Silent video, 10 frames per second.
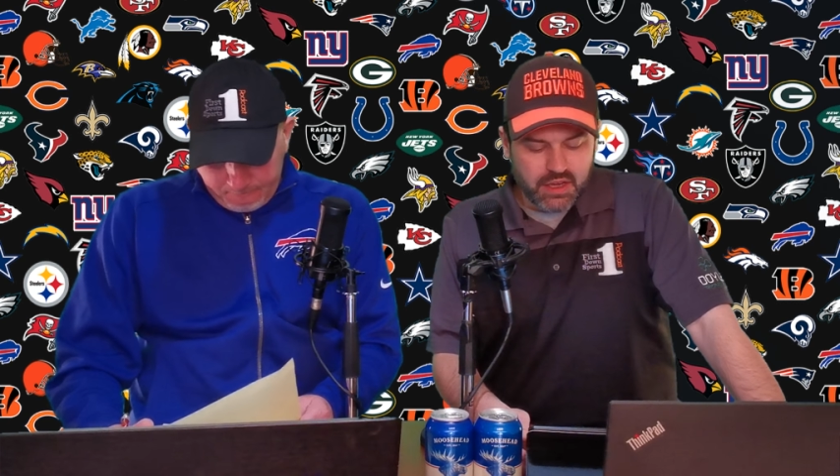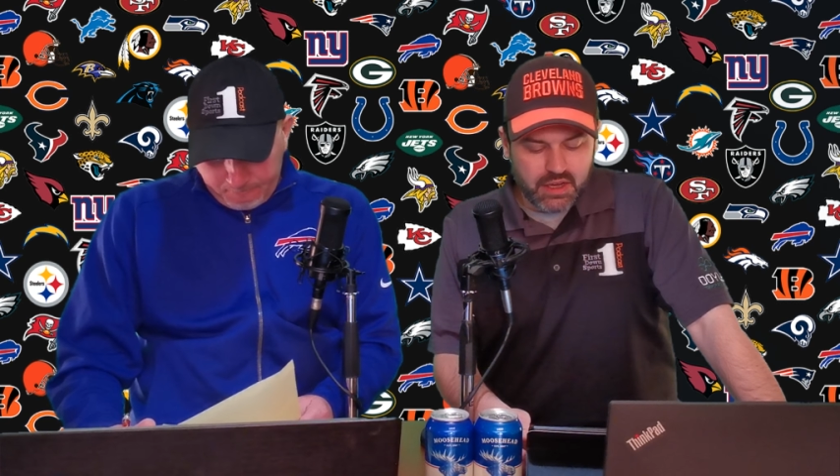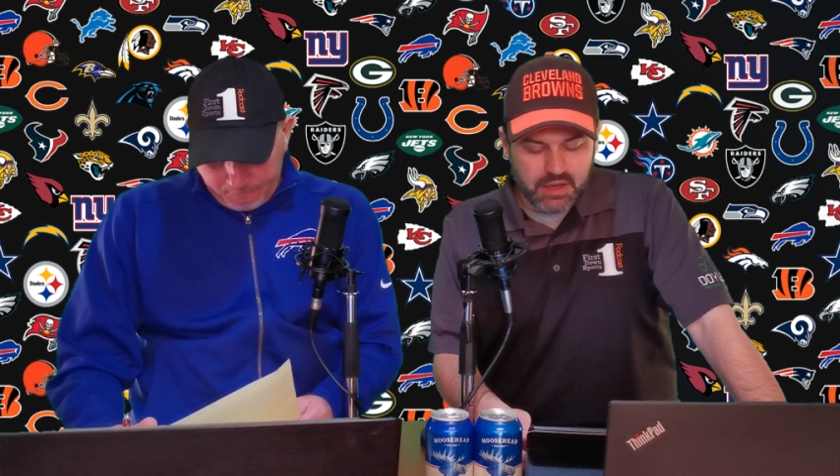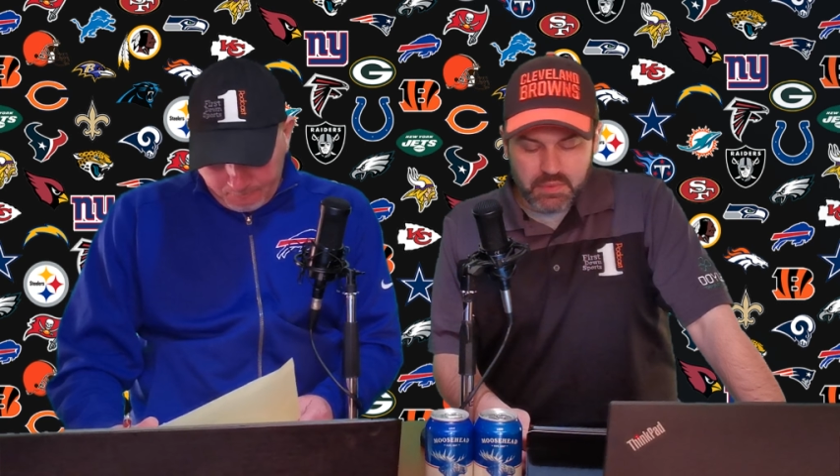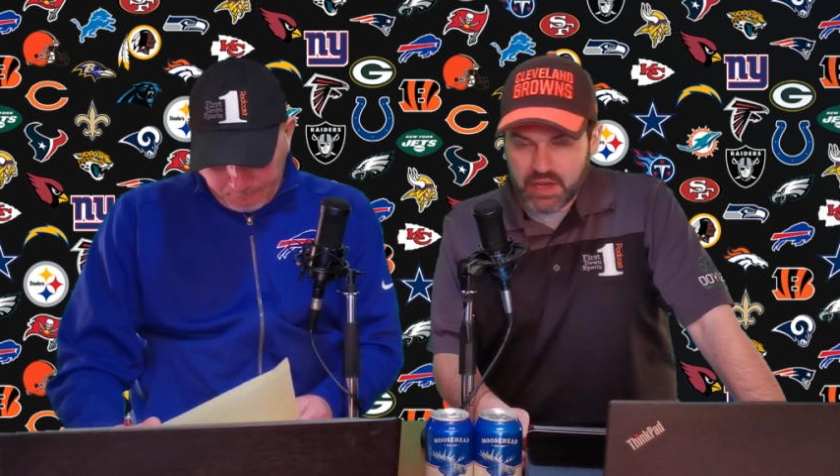
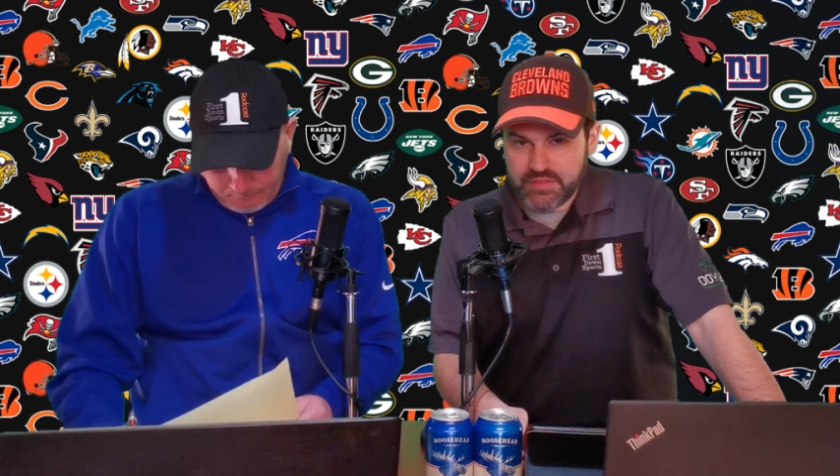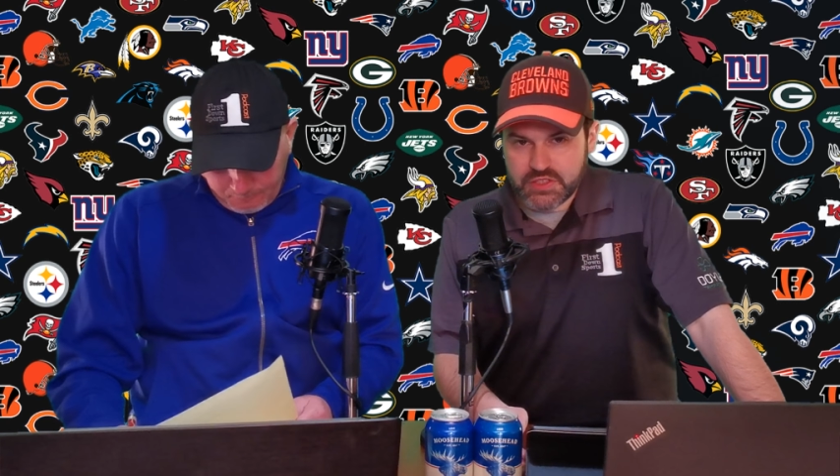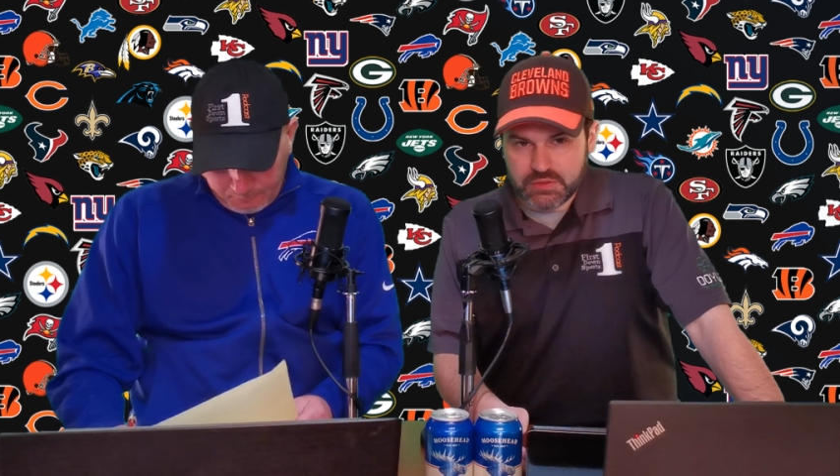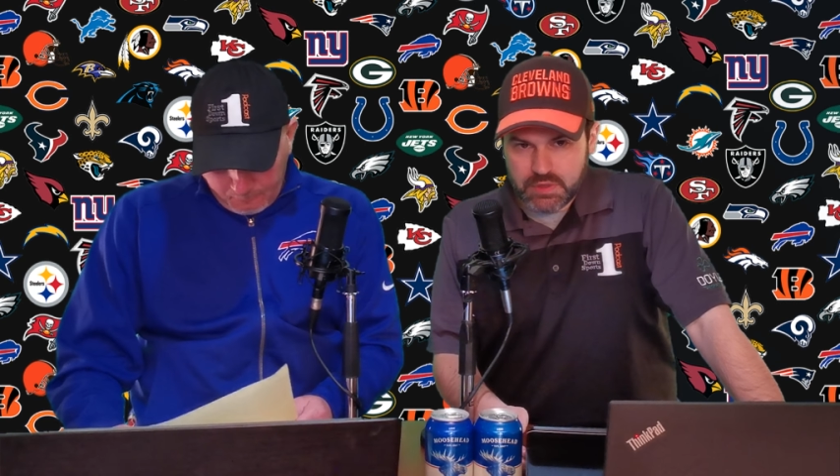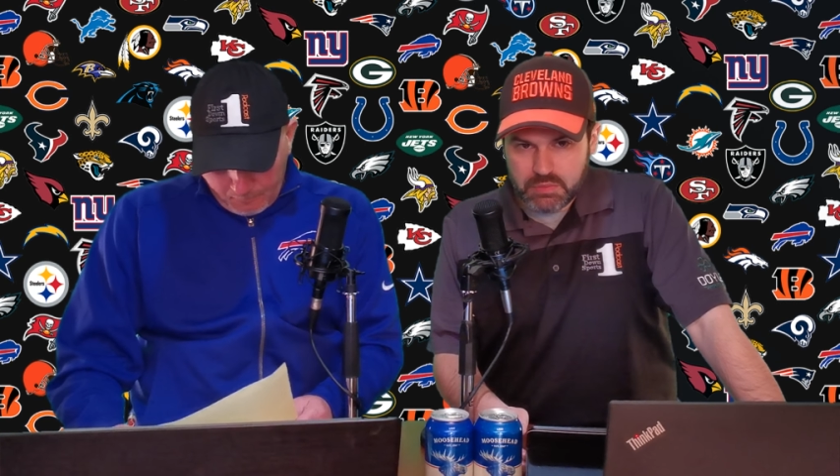
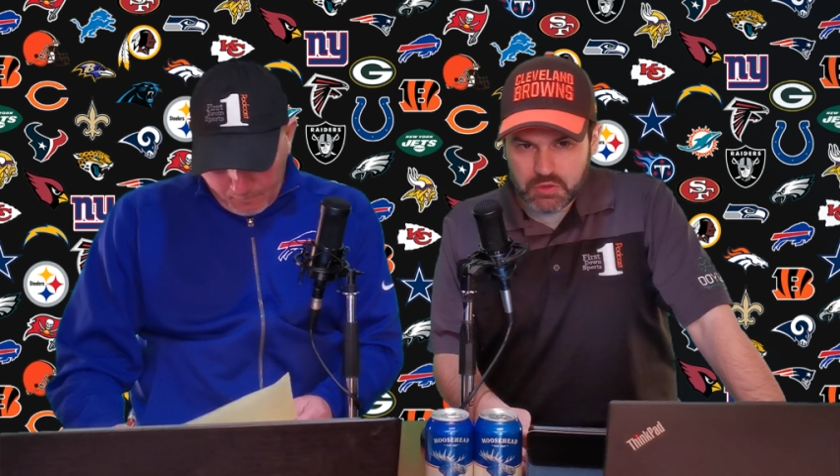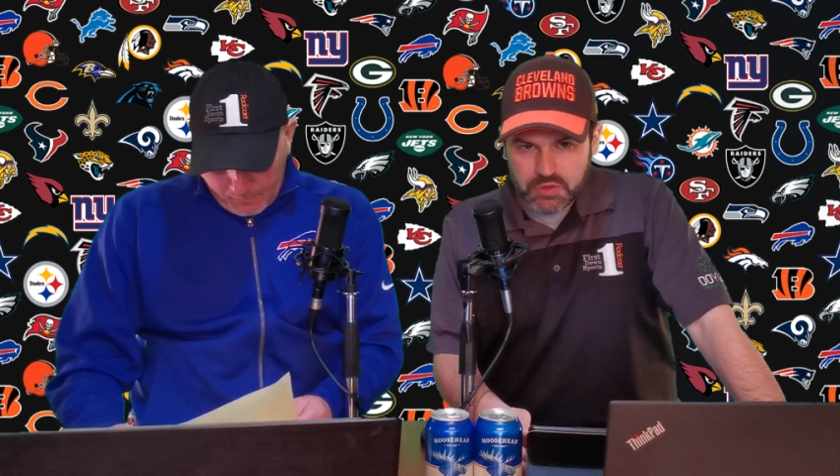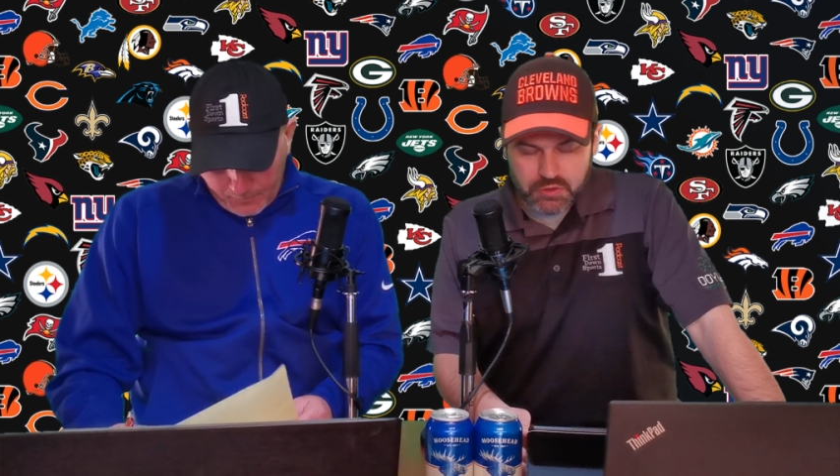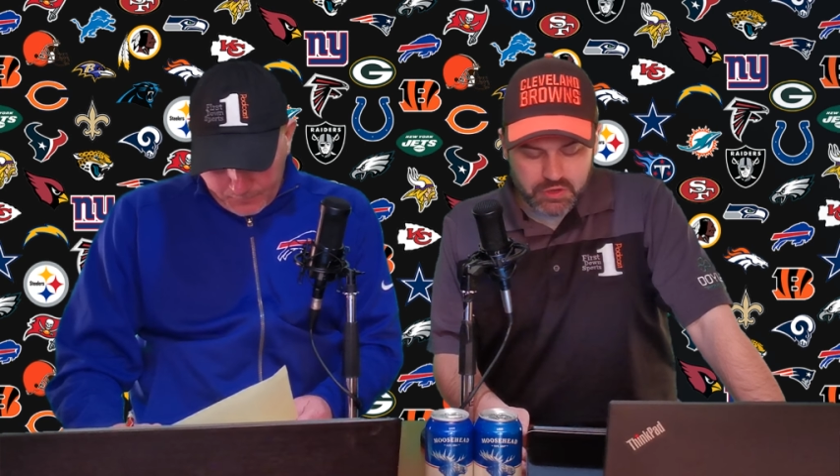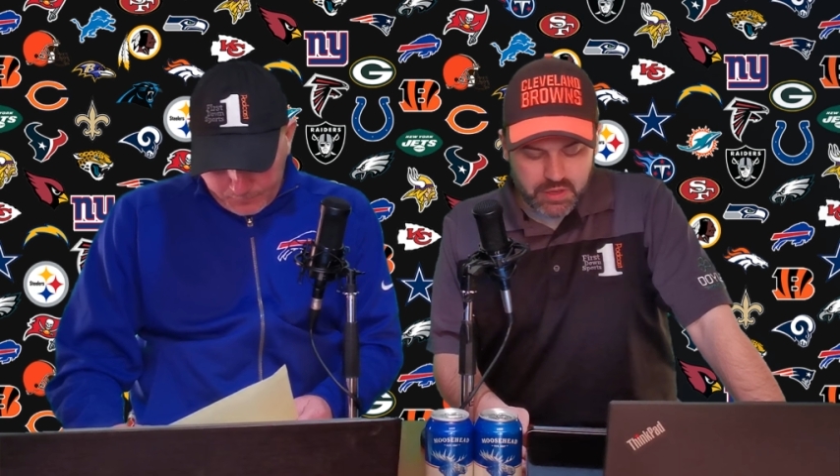Obviously, we
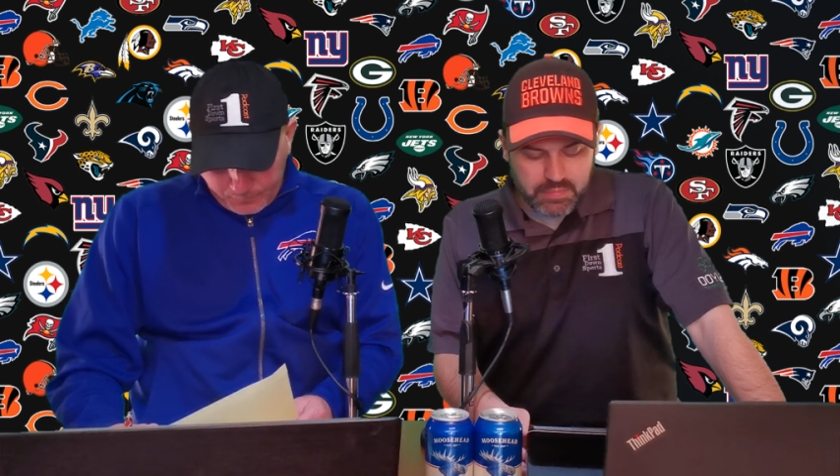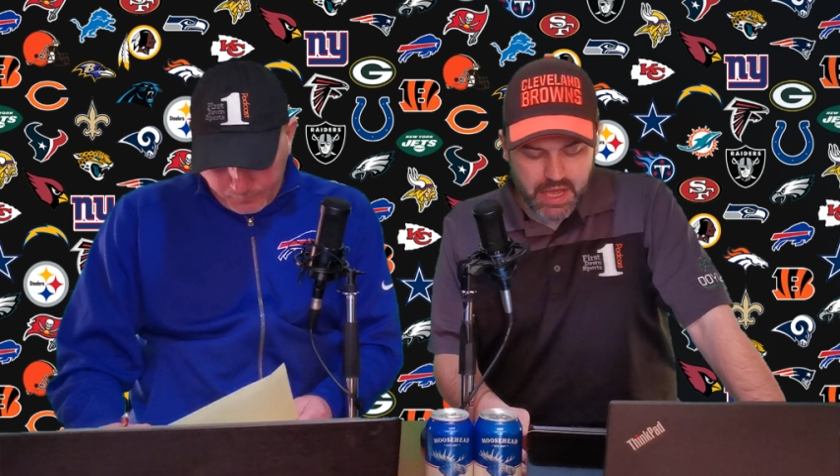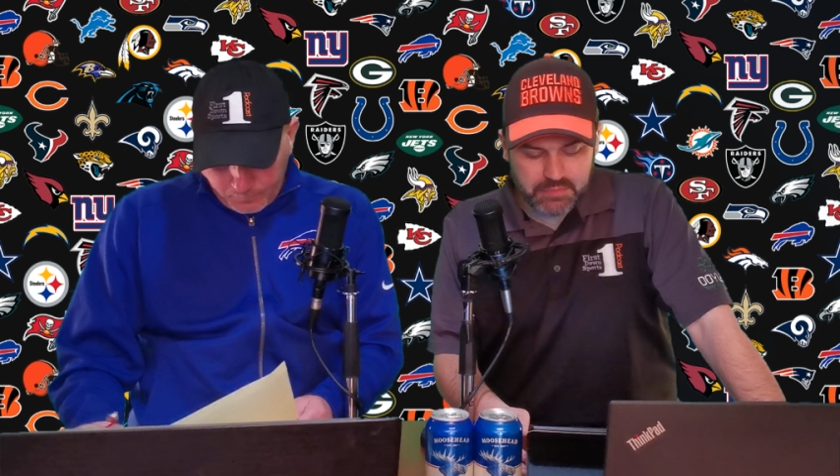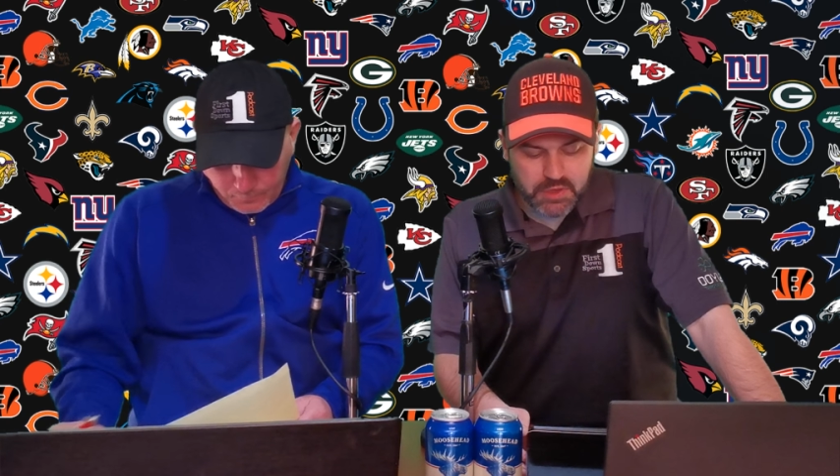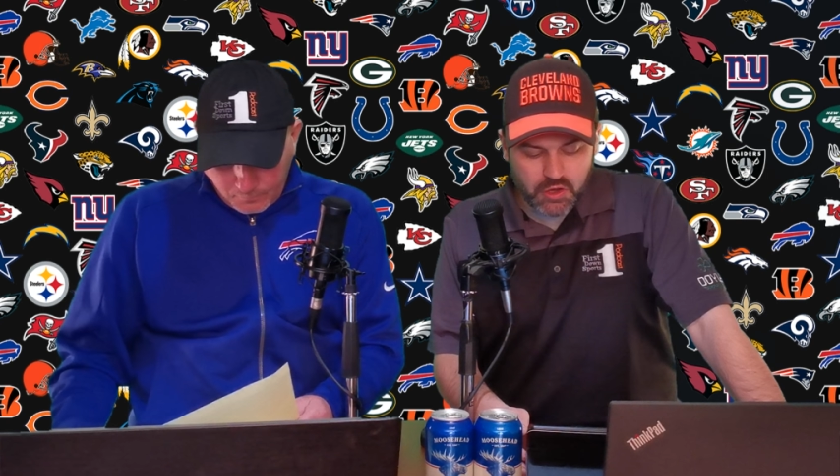both agree on Pat